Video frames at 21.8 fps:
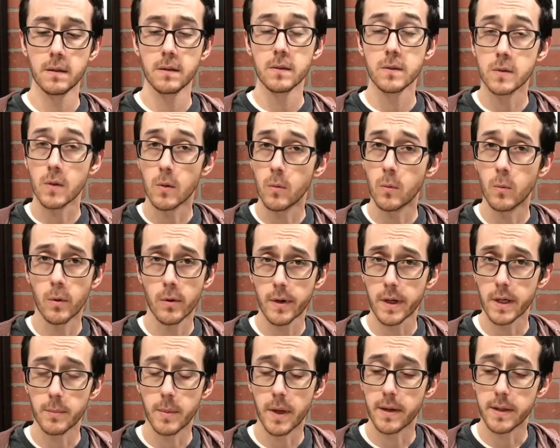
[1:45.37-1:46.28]
Don't worry
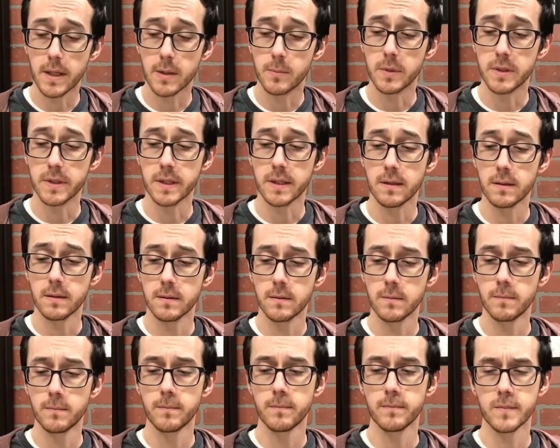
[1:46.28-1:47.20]
about Emily.
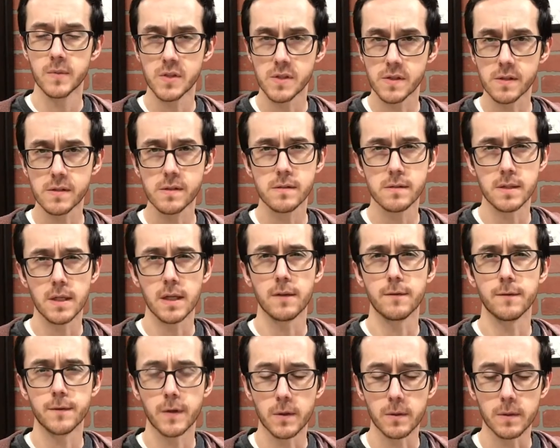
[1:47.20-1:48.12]
Just stay
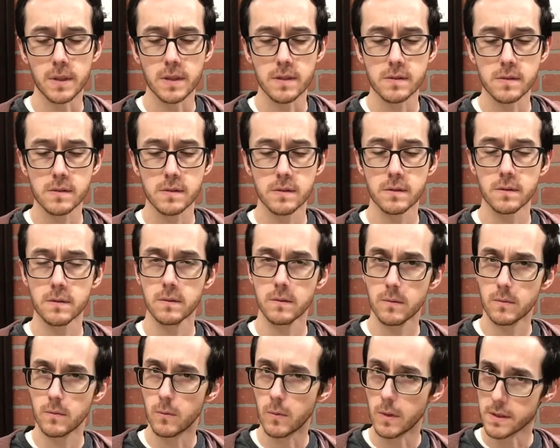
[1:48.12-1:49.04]
focused,
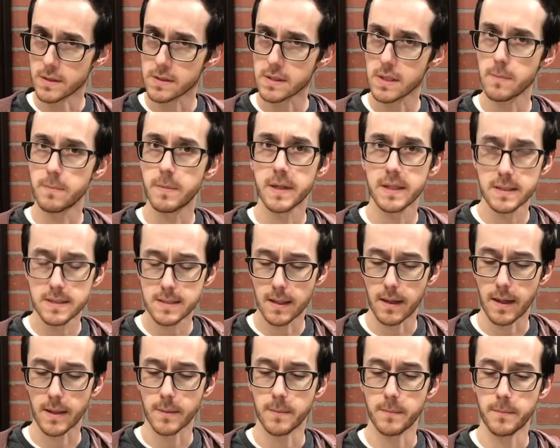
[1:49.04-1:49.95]
one step at a
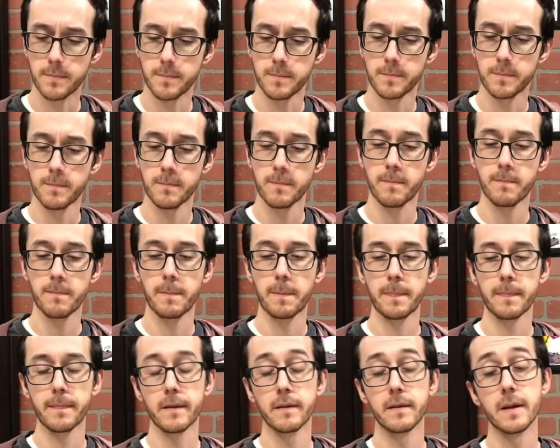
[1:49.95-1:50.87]
time.
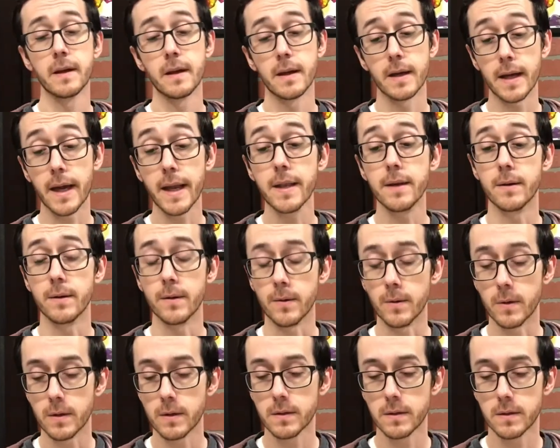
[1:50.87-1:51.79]
I know.
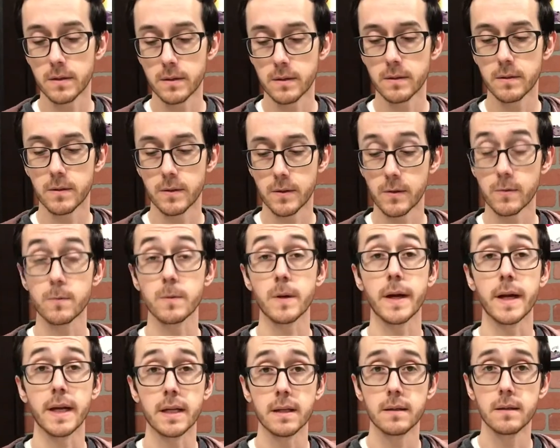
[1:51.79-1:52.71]
You're
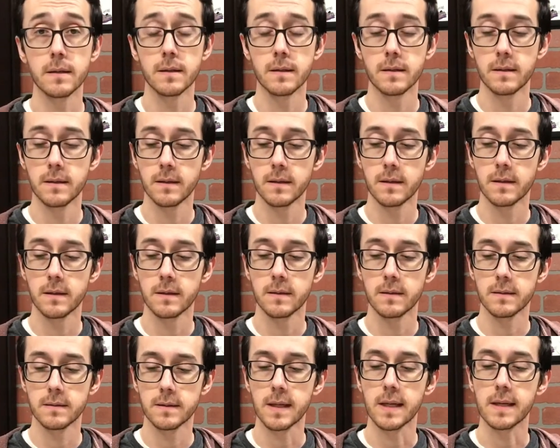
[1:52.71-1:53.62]
right.
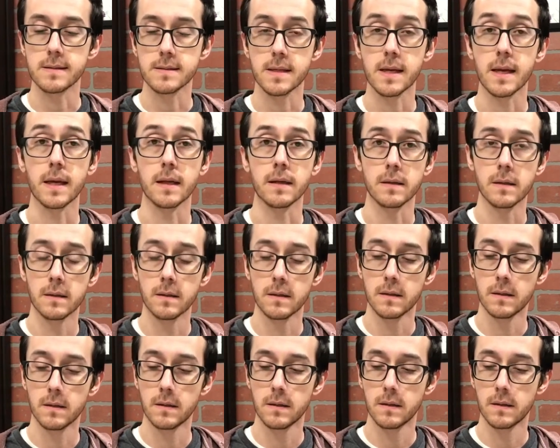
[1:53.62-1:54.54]
Thanks, Hank,
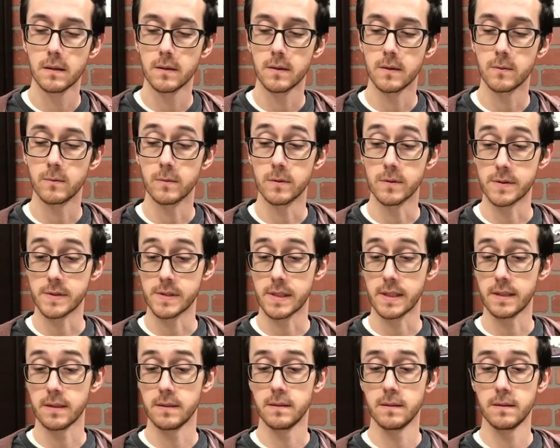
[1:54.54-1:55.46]
Will
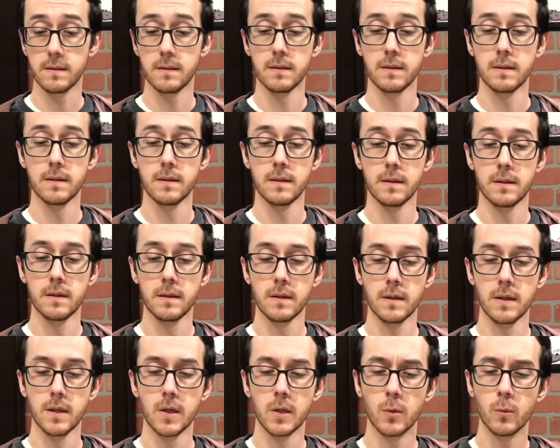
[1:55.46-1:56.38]
said.
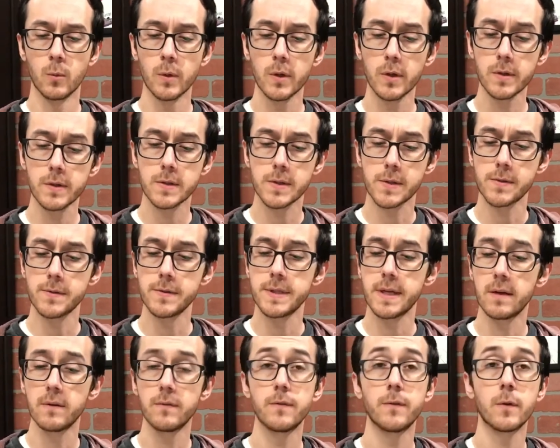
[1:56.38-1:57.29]
Will turned
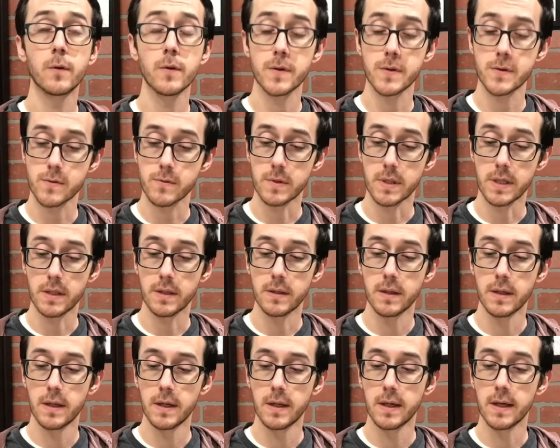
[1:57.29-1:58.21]
down 4th Street
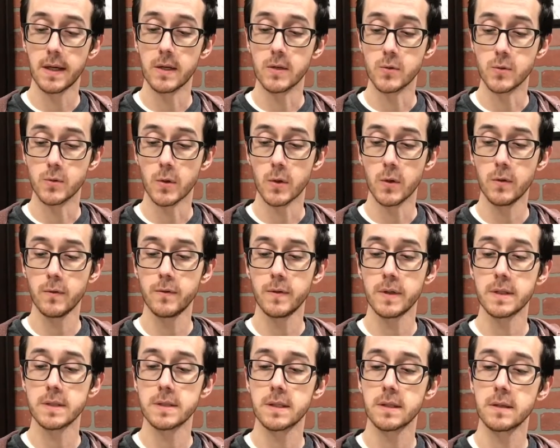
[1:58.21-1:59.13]
and drove
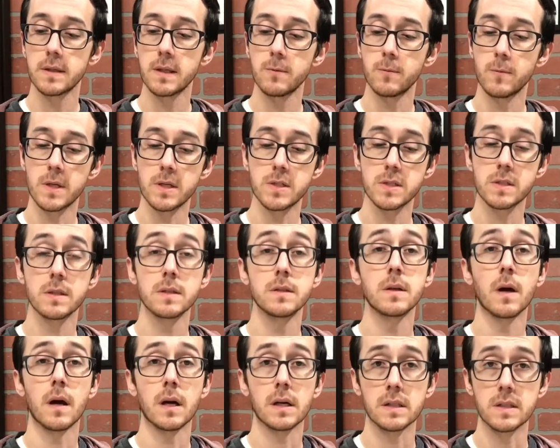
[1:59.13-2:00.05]
until they reached the
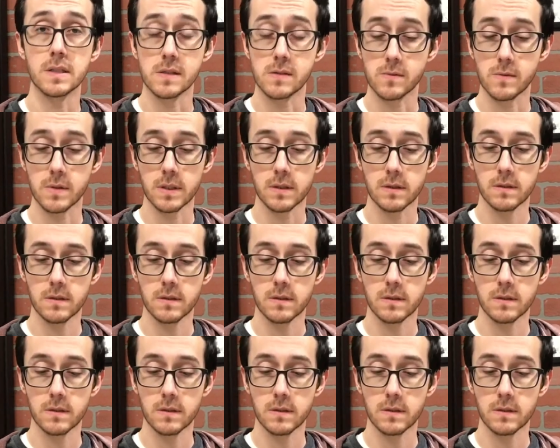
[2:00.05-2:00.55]
dock district.